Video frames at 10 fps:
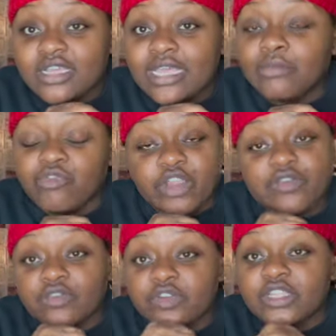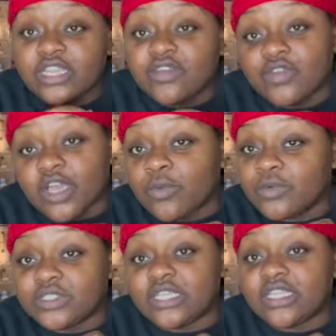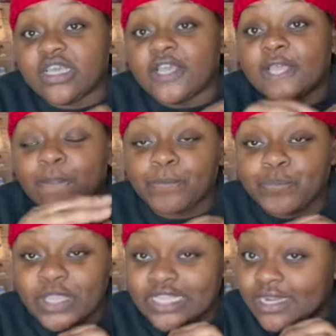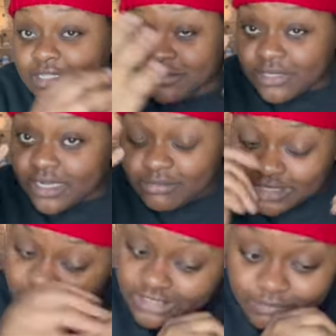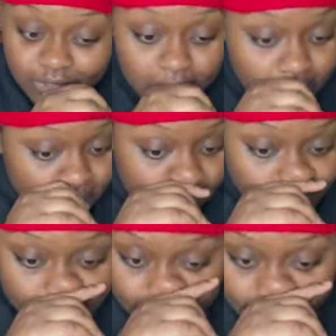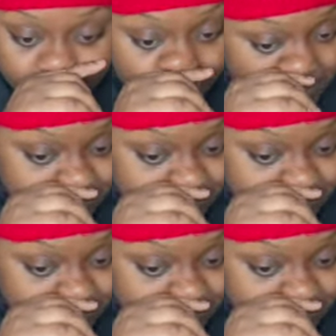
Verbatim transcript: am grateful for the Navy. I will say that. And that is my biggest achievement. Okay.